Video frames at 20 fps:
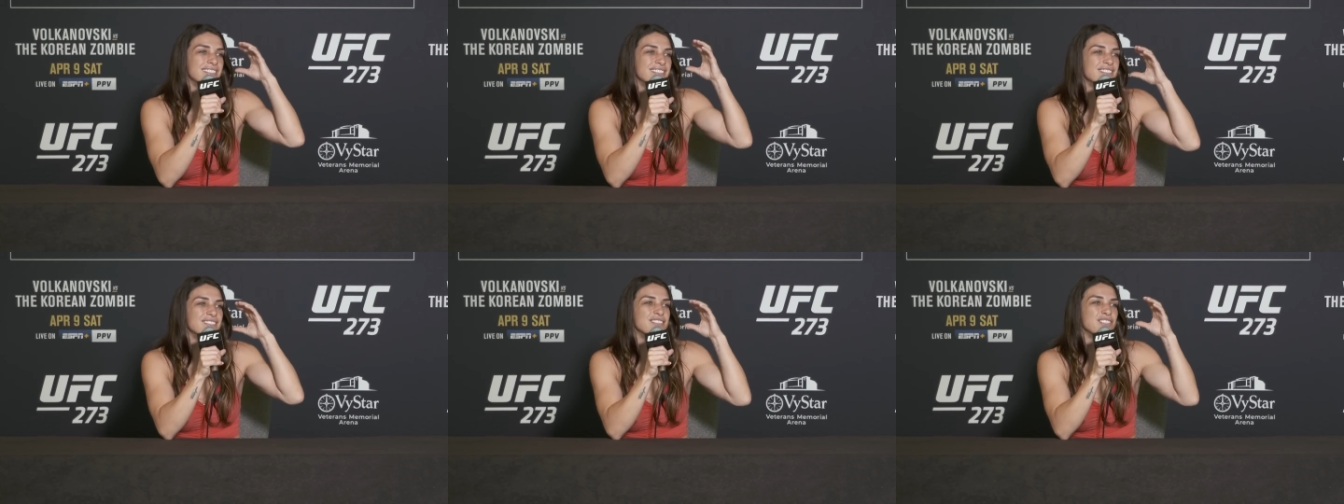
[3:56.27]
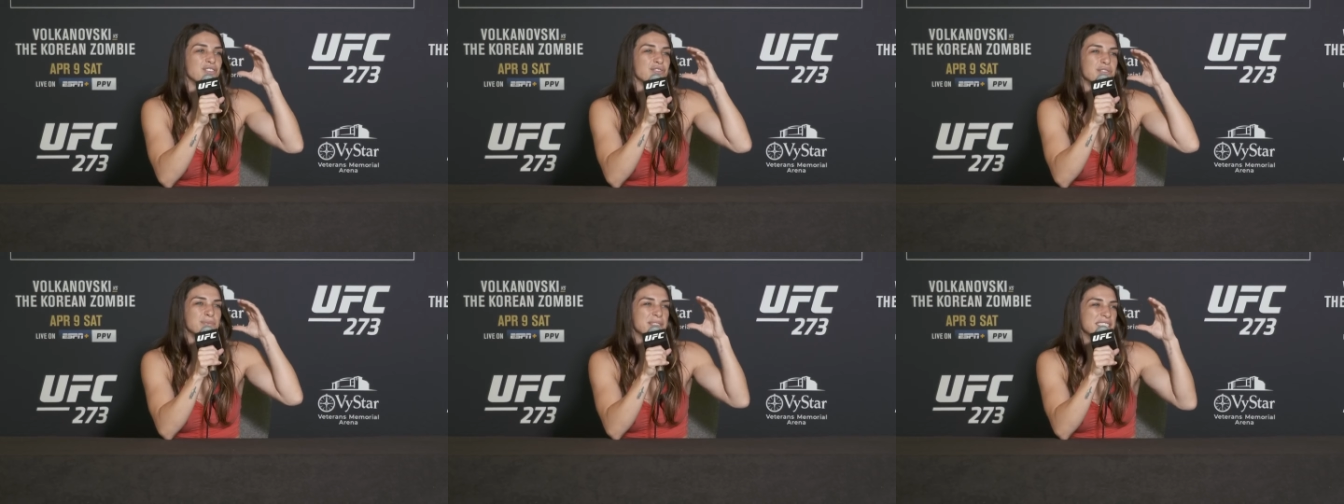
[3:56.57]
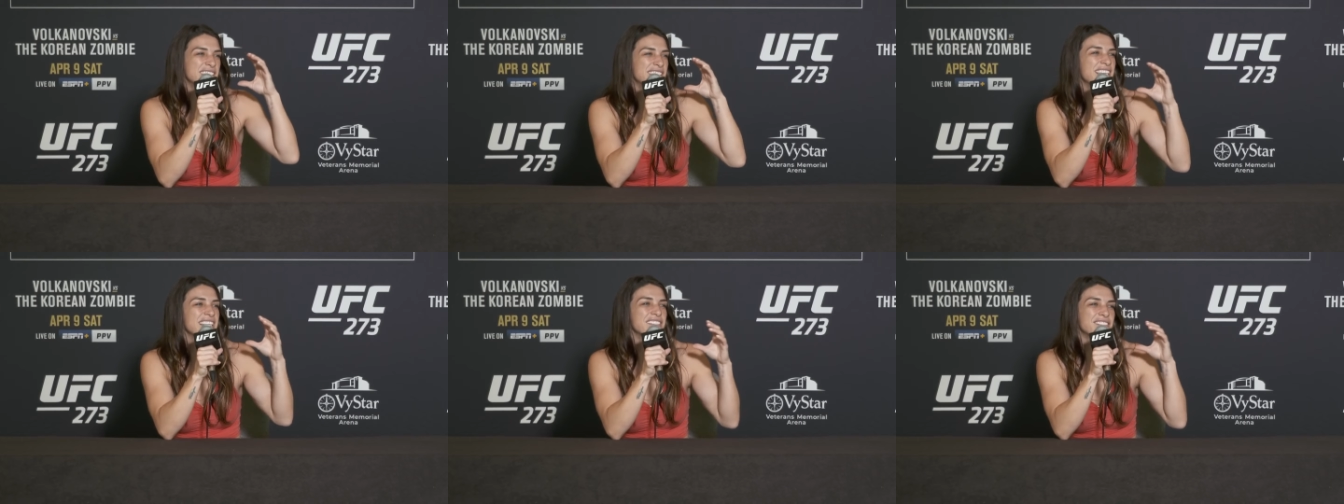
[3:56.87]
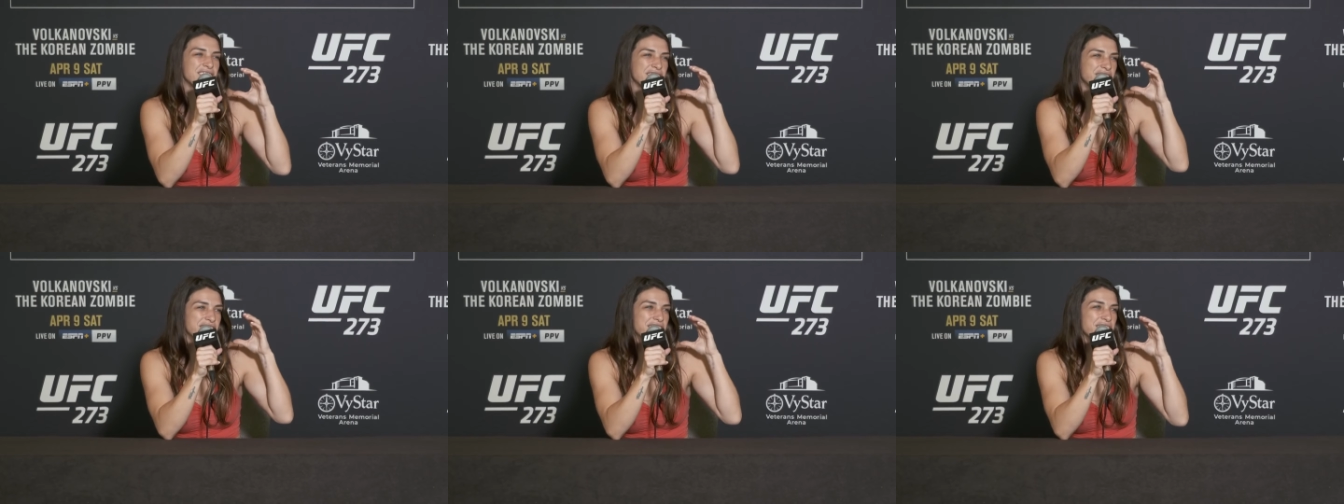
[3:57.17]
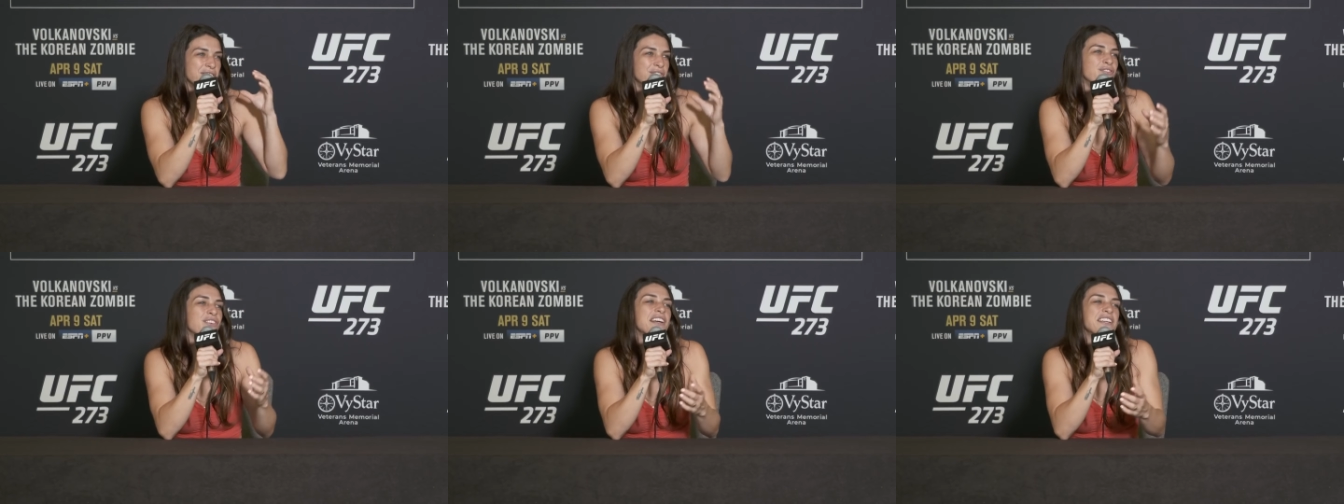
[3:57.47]
those mistakes are
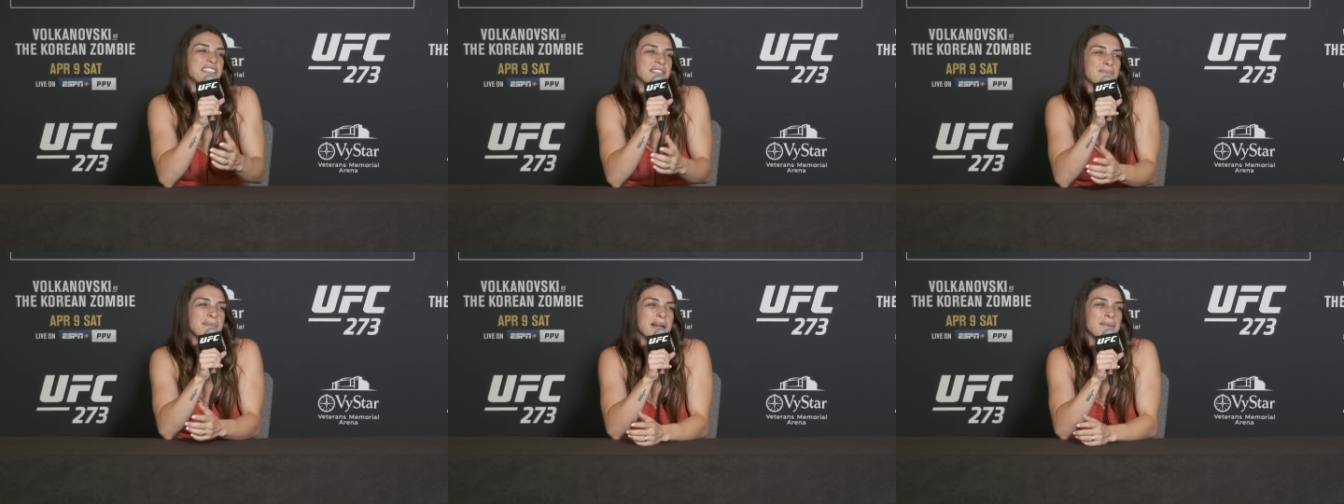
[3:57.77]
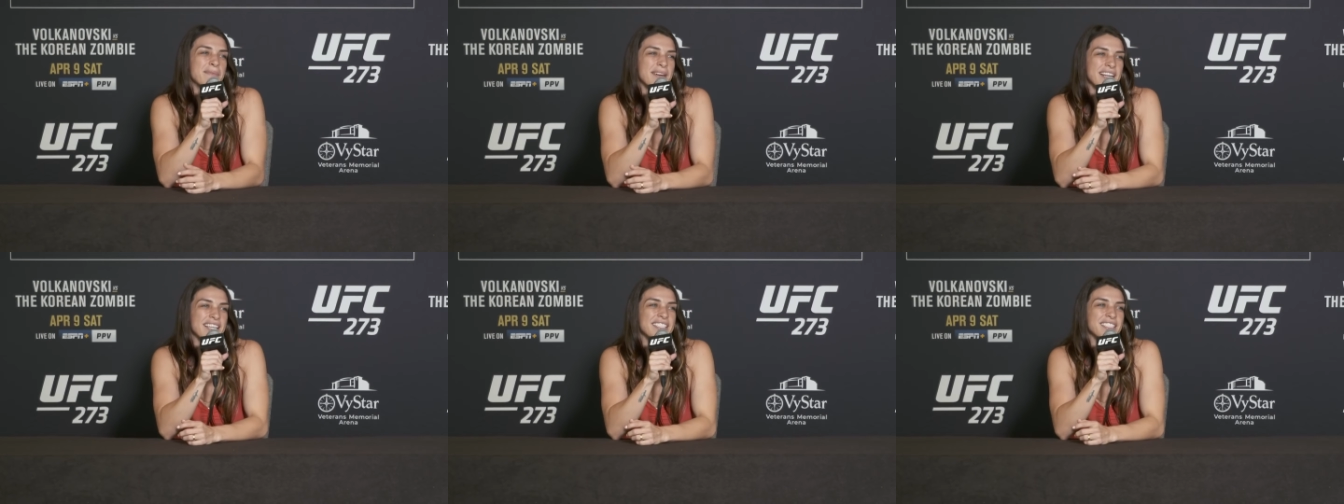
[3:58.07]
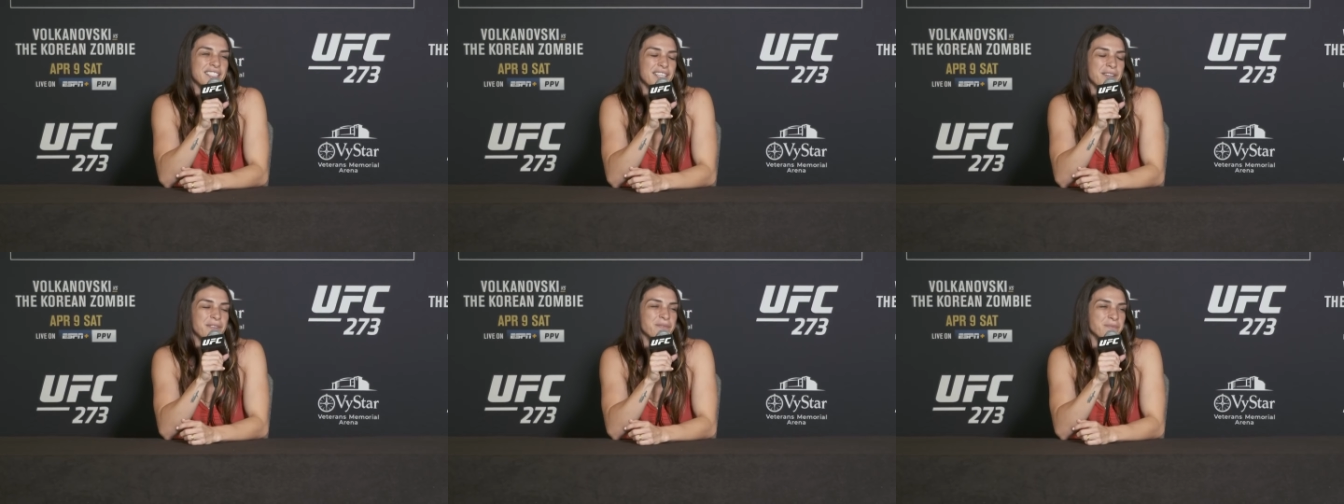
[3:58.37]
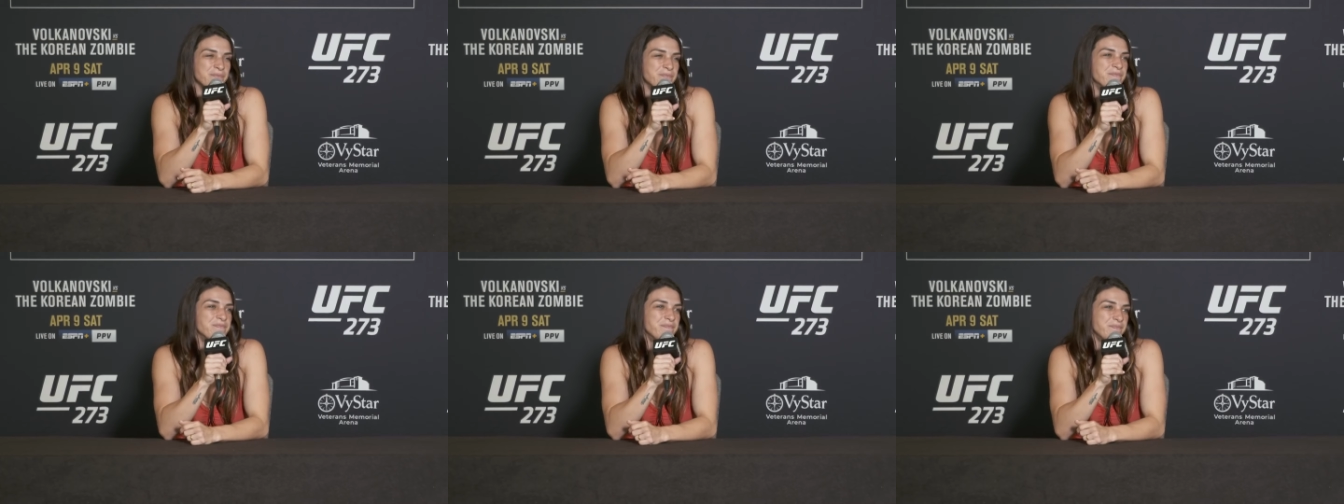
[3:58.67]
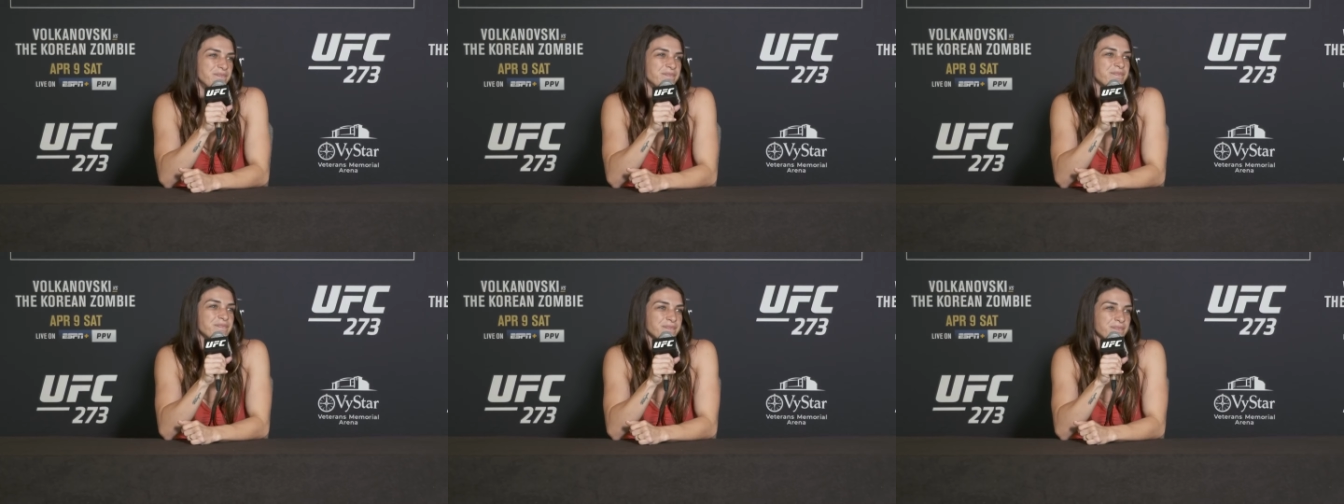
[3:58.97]
still fresh in my mind, you know.
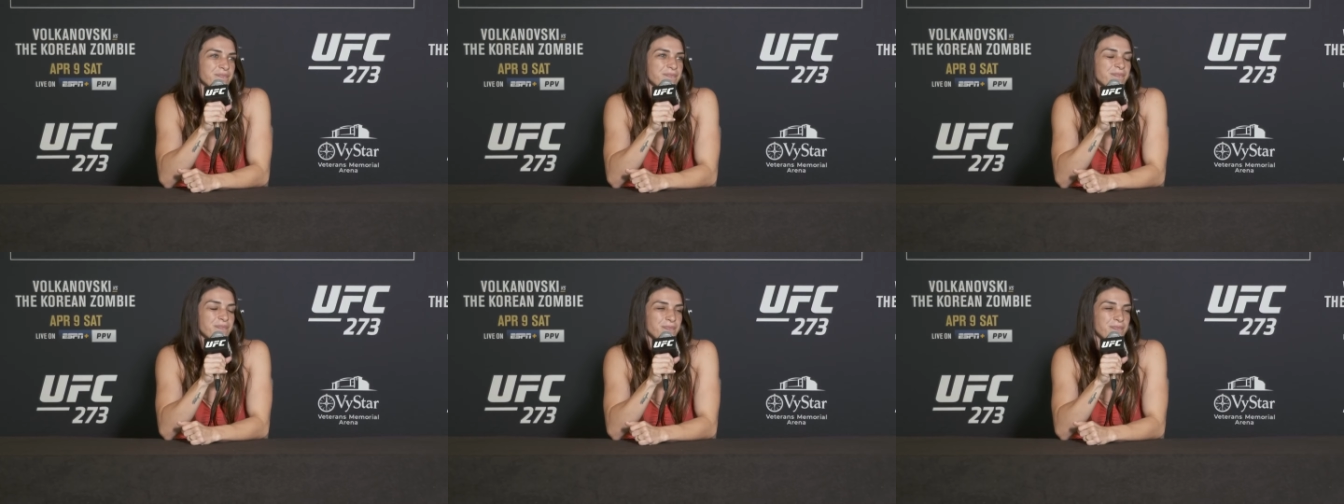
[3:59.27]
Yeah.